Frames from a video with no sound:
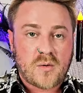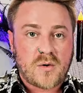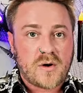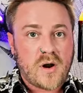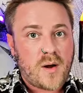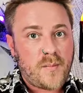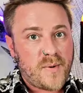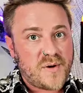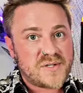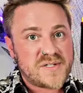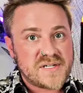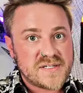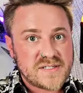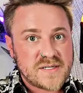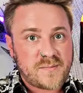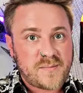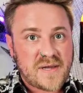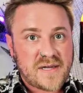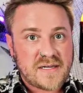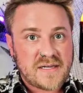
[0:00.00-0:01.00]
We're not
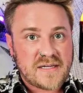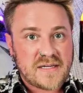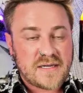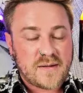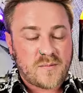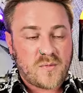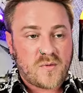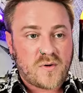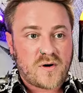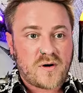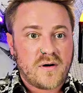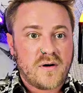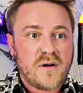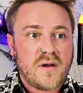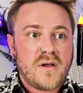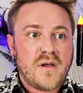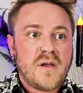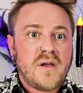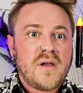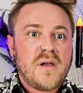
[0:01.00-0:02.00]
participating anymore
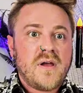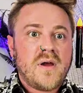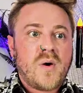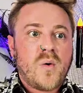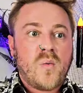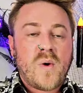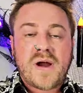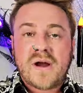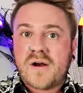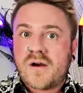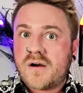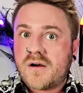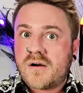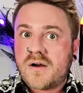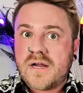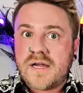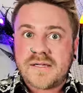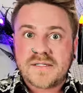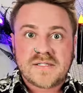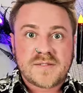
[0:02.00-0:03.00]
where
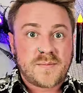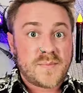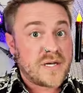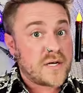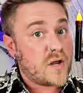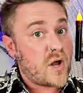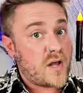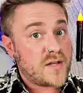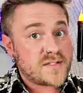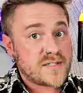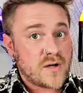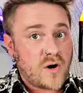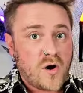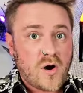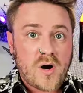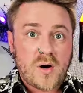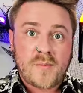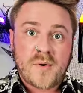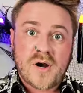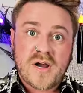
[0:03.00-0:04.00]
it's been causing
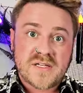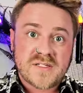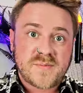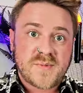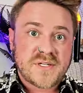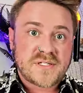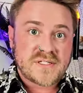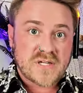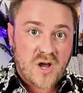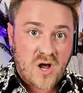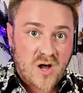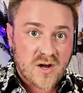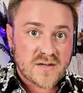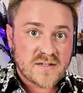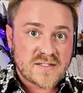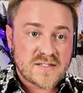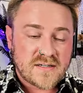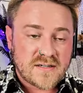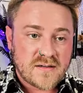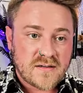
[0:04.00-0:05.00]
harm or has been
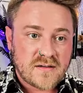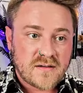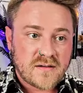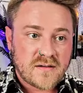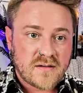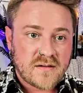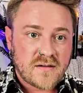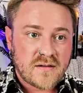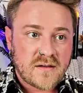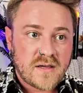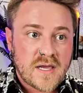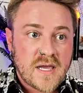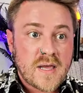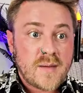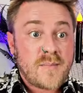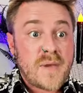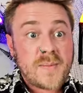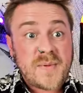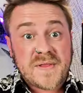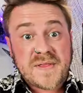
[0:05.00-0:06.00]
toxic.
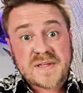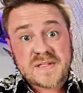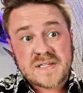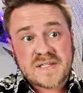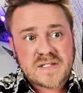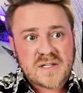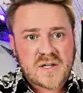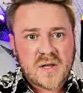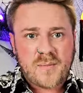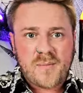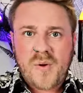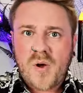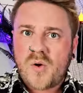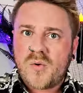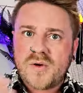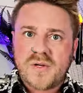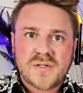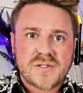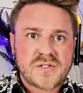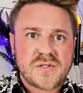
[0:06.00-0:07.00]
Maybe this is a
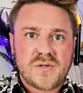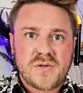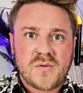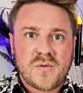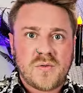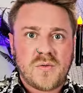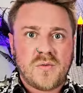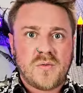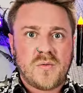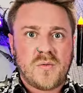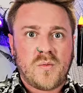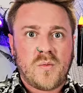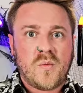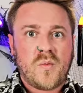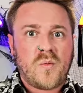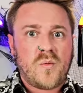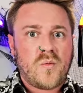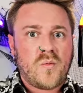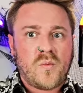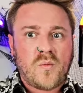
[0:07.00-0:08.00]
component
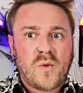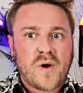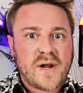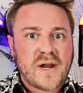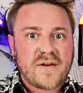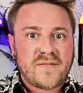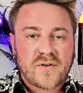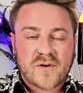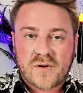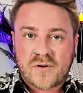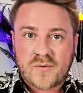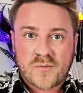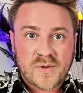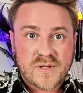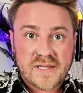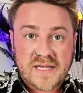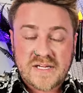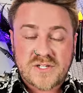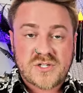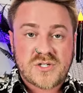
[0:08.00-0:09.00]
to whatever
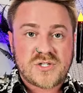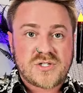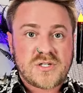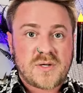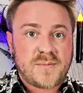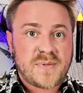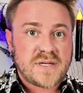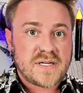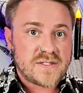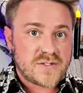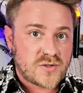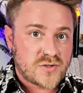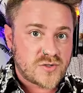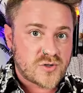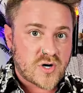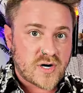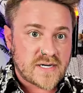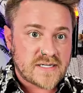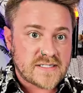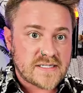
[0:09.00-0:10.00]
relationship it is you're
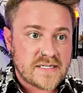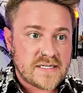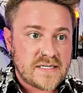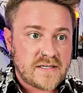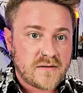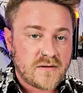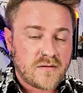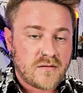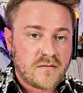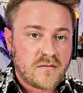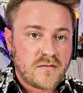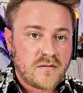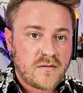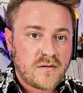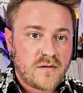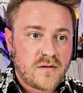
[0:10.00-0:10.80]
trying to heal.